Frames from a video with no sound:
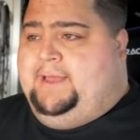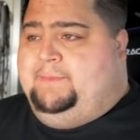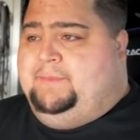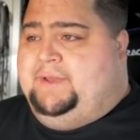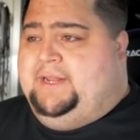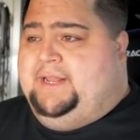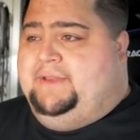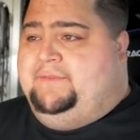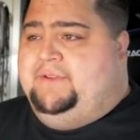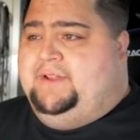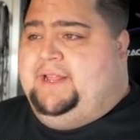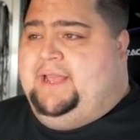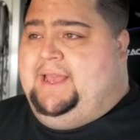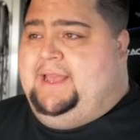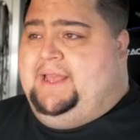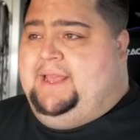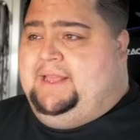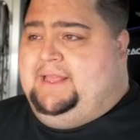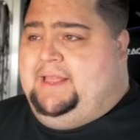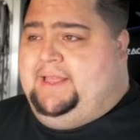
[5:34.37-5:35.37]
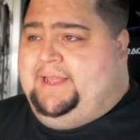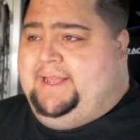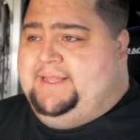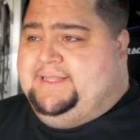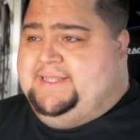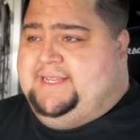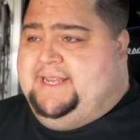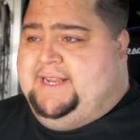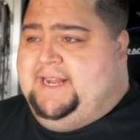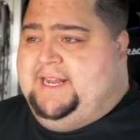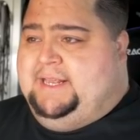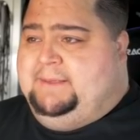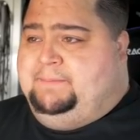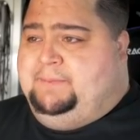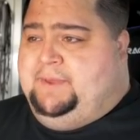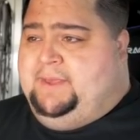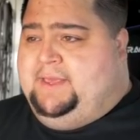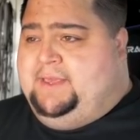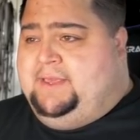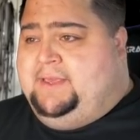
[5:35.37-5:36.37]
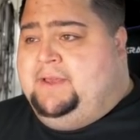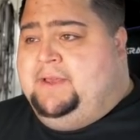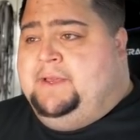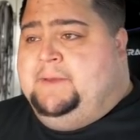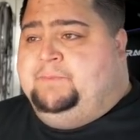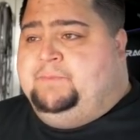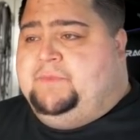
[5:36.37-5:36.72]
I mean, even at 1080p,